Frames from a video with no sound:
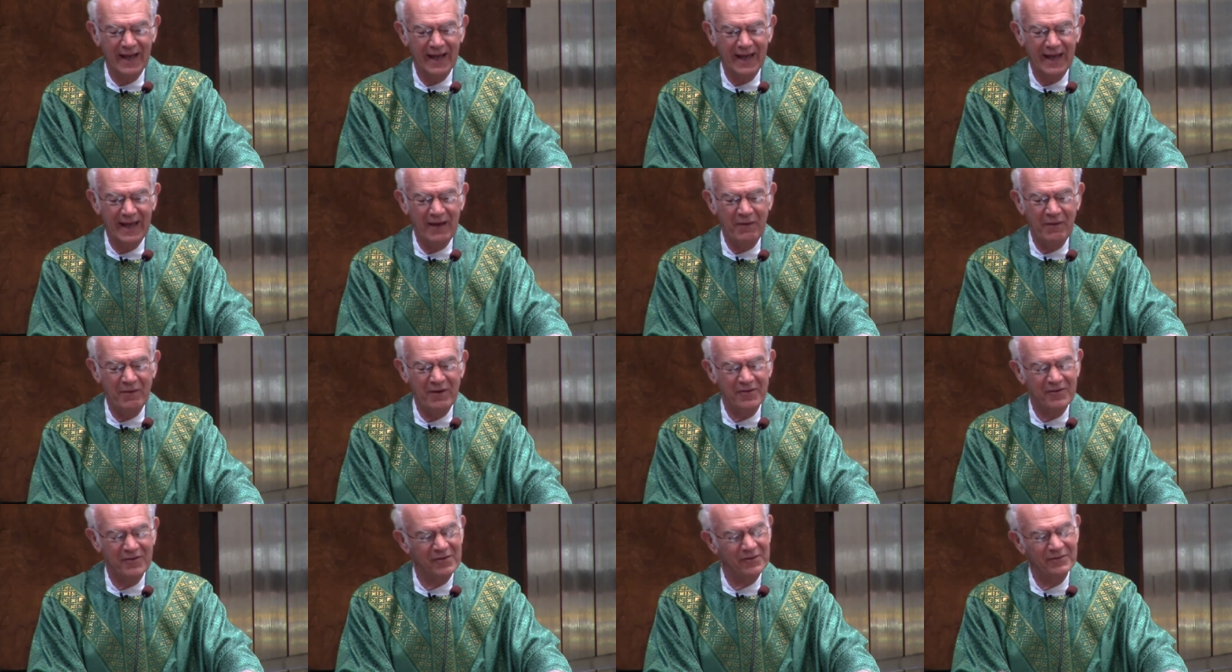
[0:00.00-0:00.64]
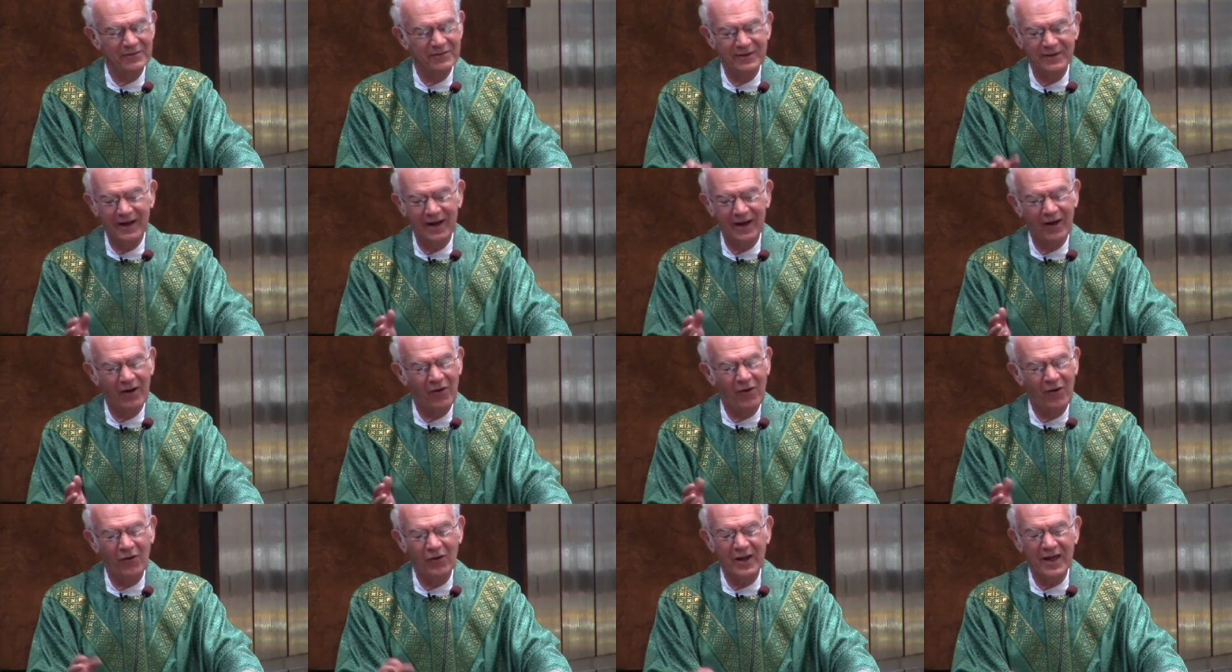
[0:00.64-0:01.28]
He was a
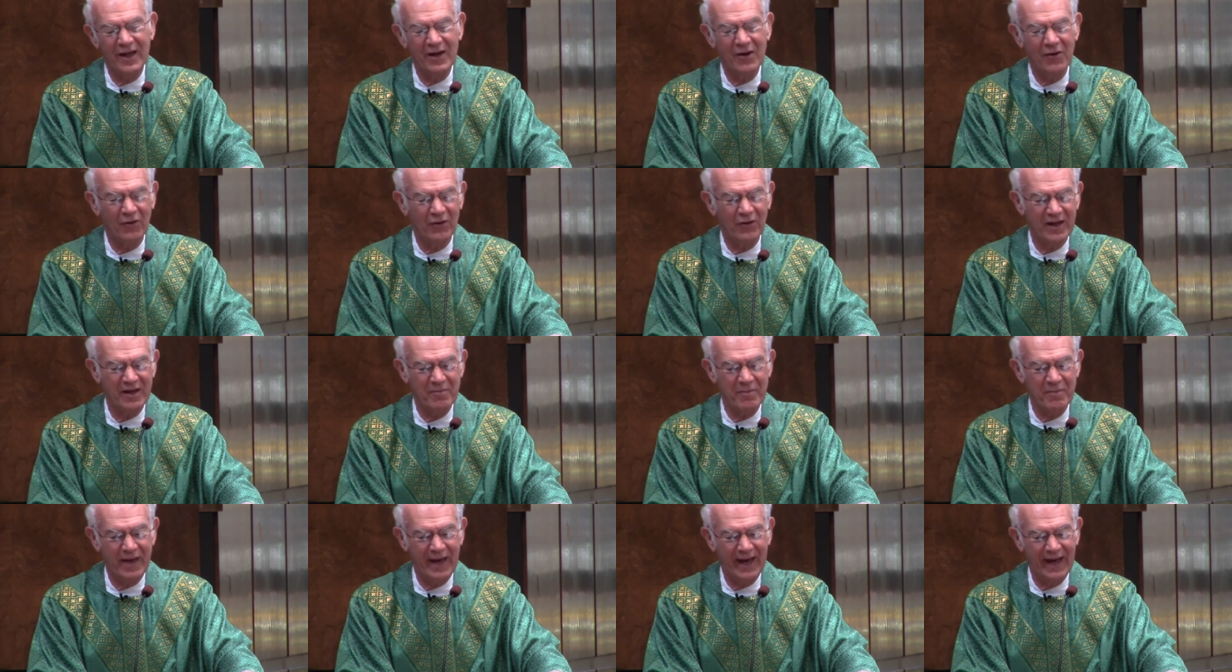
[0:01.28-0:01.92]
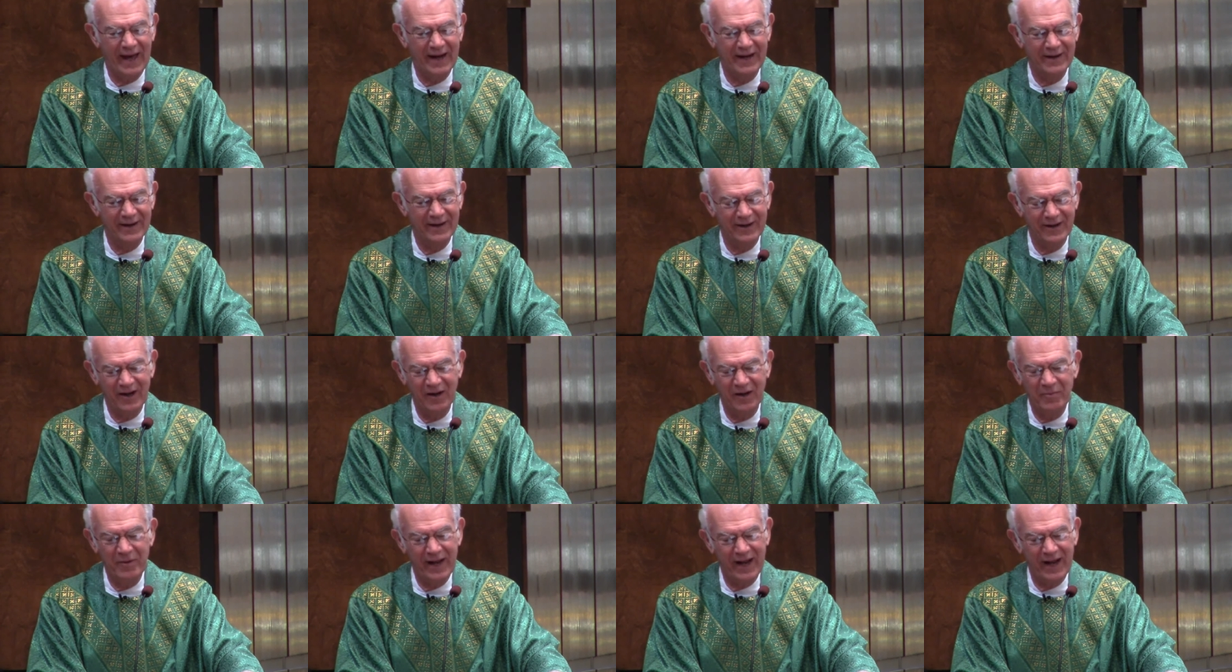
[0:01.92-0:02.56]
holy, holy man, a
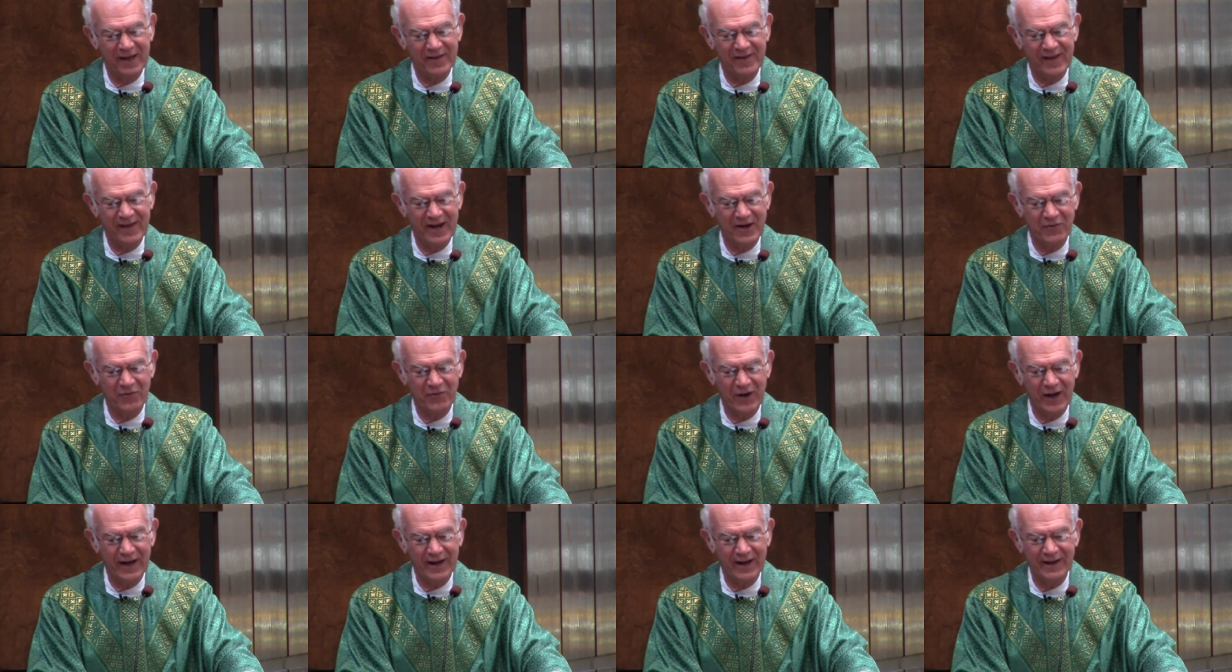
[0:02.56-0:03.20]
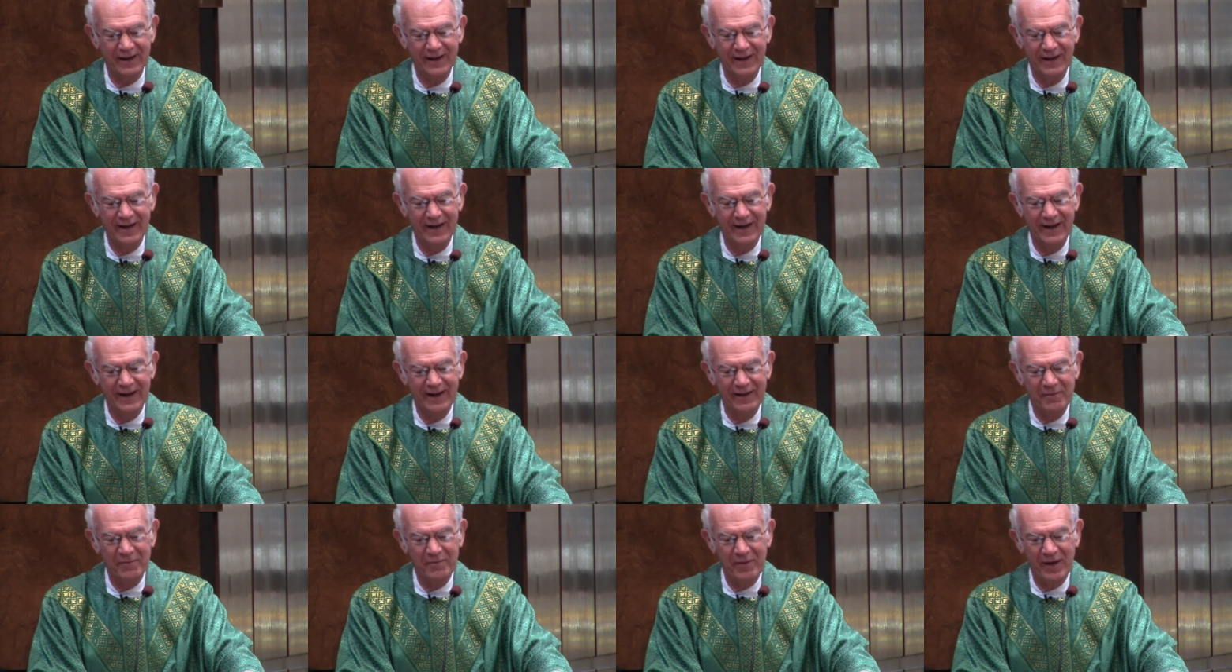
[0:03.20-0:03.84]
little bit eccentric,
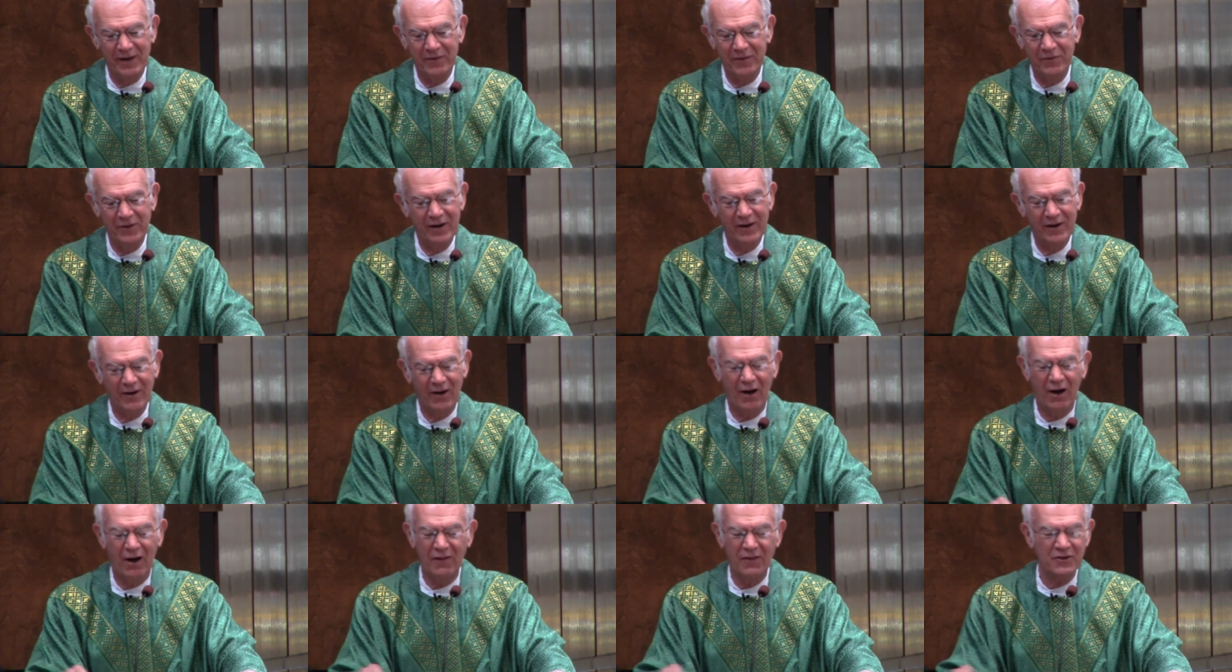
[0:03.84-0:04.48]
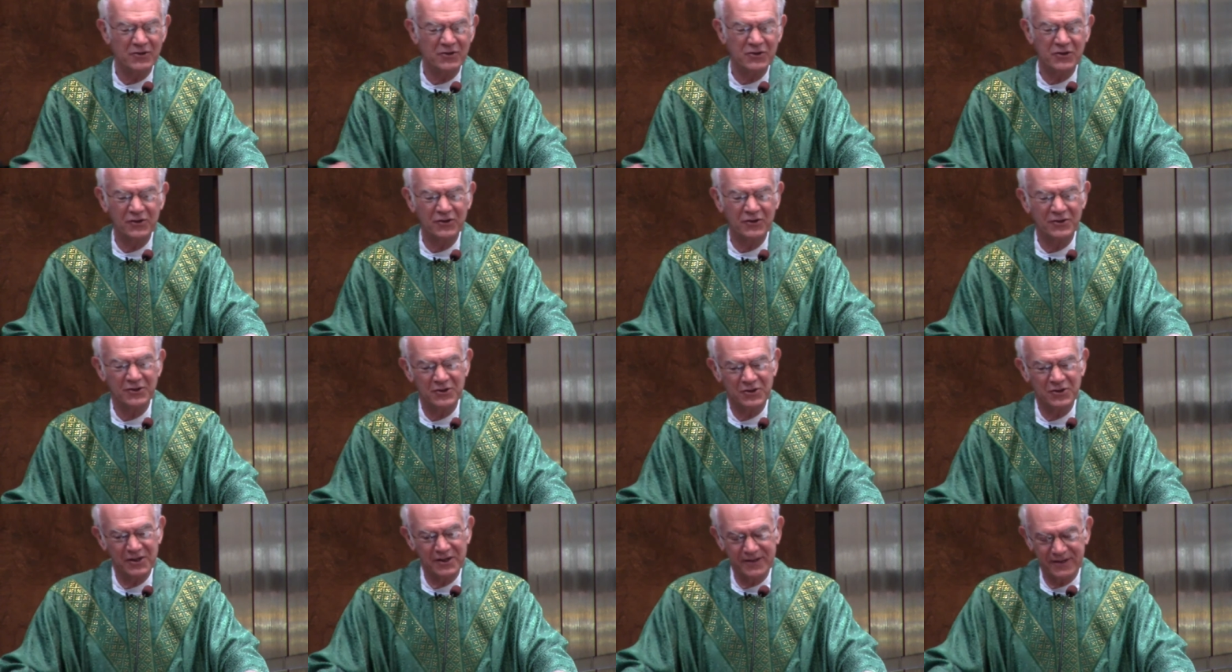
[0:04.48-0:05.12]
but we are, all the
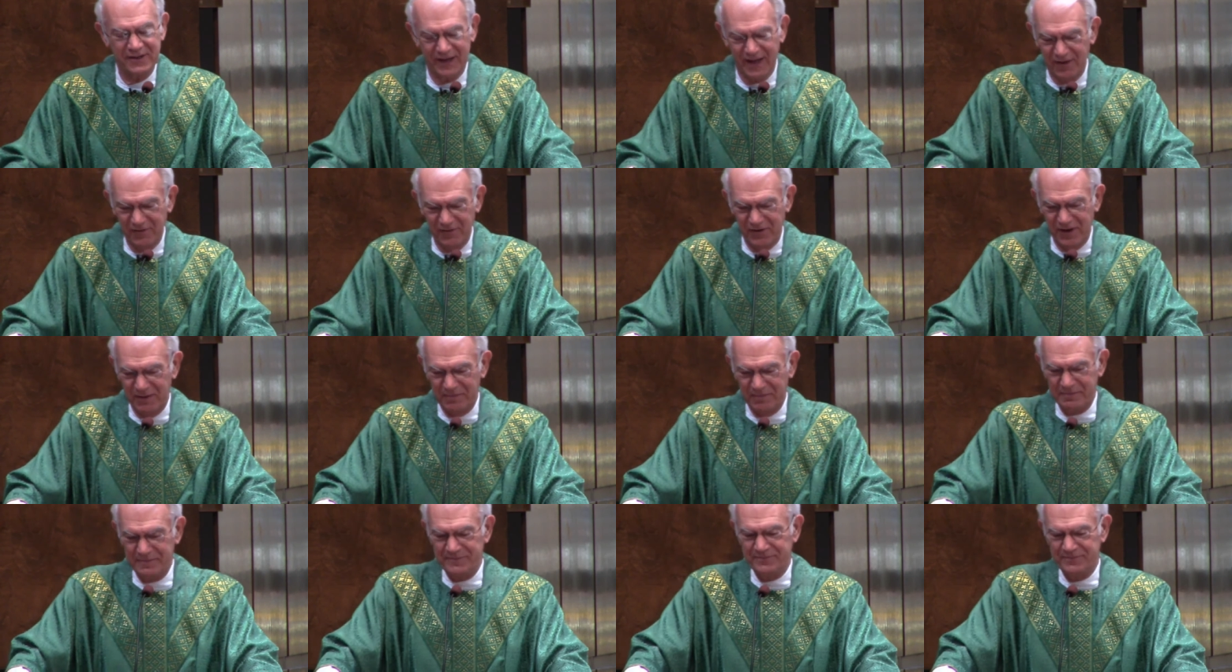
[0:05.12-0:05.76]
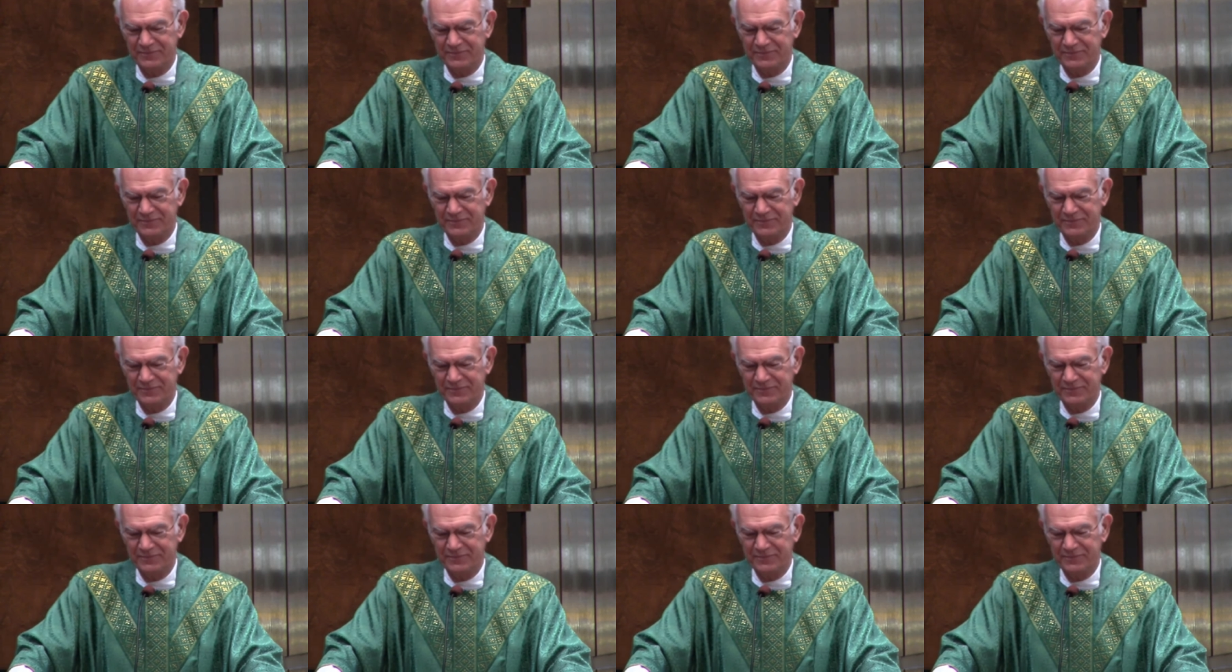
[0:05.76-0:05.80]
students just loved him.